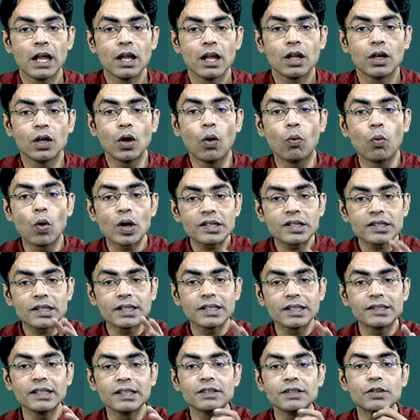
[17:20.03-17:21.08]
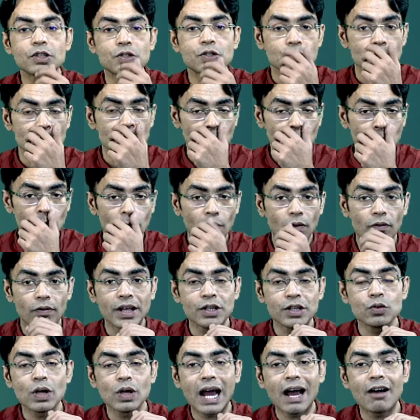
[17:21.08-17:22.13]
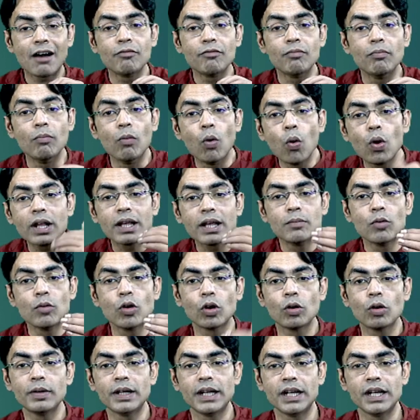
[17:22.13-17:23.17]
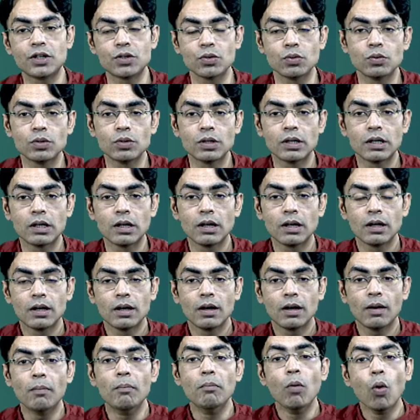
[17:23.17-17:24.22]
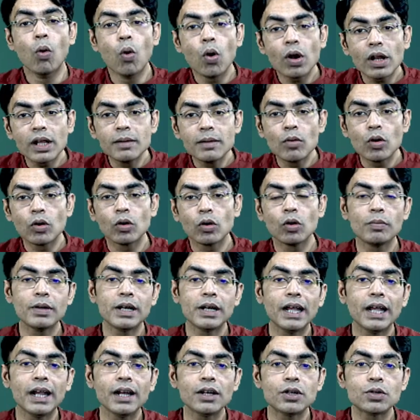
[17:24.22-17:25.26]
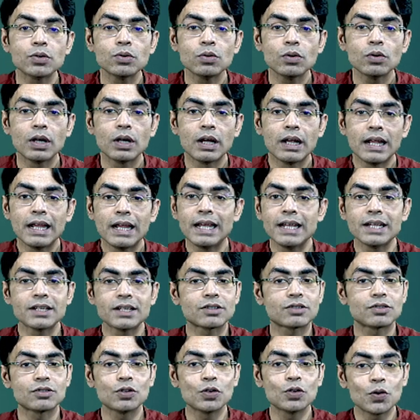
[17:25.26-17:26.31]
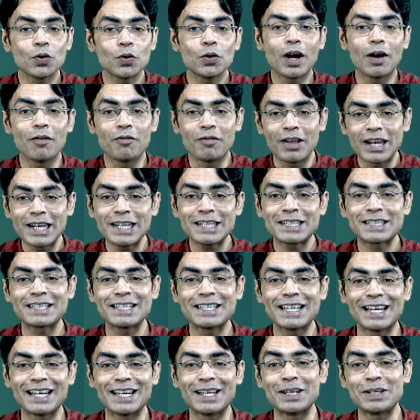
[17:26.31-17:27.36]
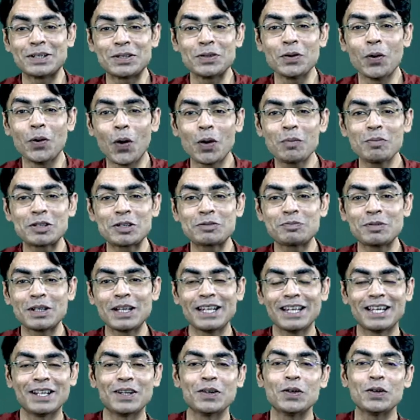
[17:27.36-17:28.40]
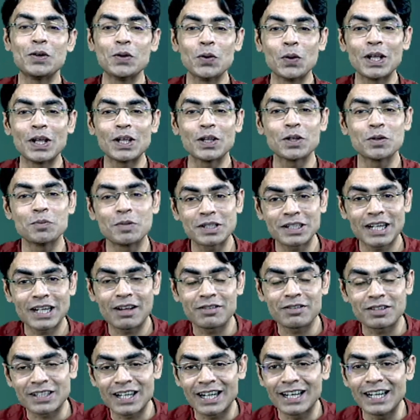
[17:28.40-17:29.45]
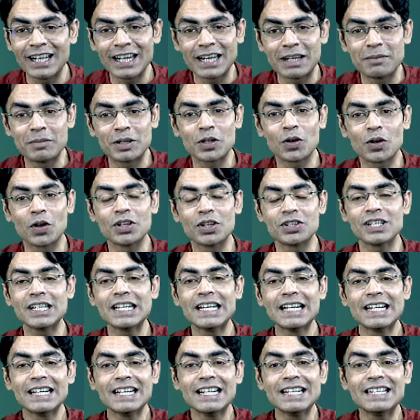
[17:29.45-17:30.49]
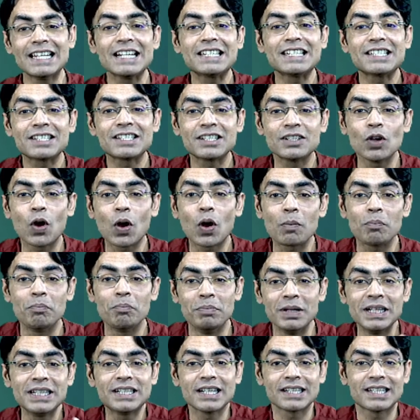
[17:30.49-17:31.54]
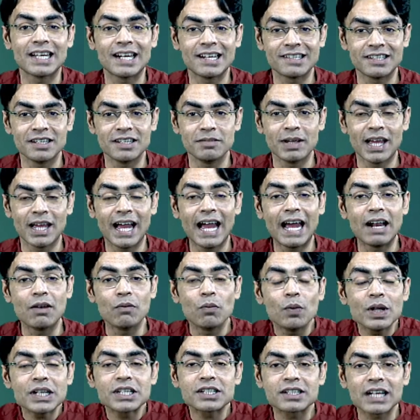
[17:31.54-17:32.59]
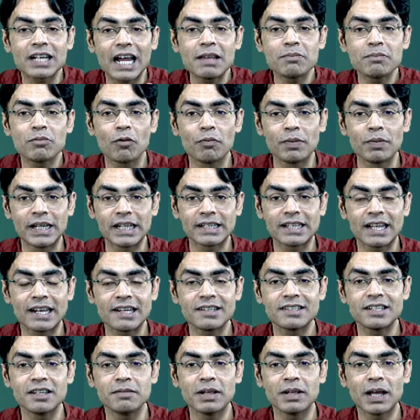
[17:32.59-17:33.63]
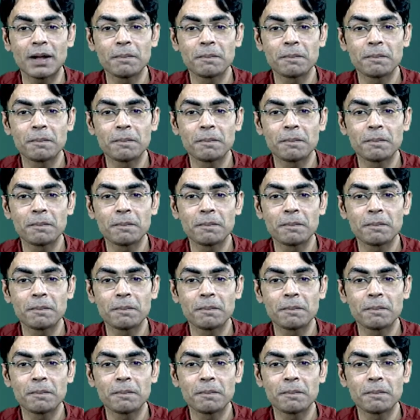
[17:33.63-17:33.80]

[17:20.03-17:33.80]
Now, what is the disease which you know where you have more hemoglobin A2? More hemoglobin A2 is, a very, you all must be, knowing, you must have studied in hematology. That's your beta thalassemia. And which type of beta thalassemia?